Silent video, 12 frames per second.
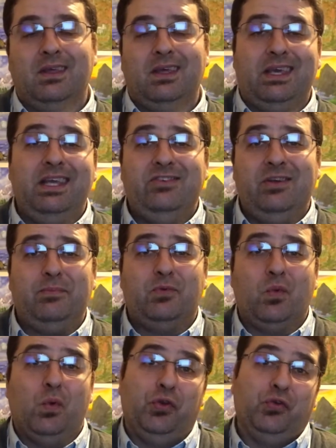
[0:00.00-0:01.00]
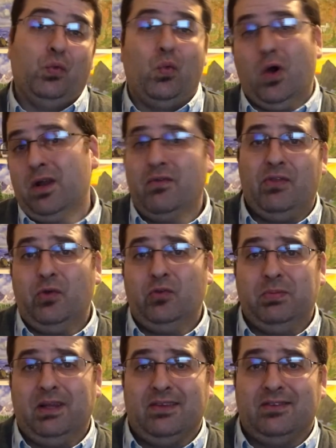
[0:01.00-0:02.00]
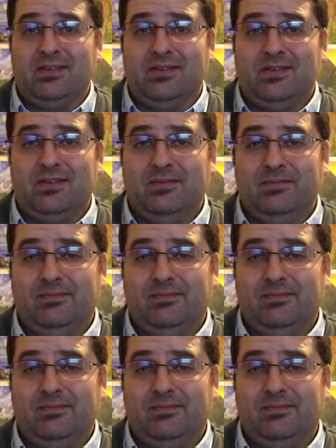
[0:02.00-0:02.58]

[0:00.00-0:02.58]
Egypt was one of those places.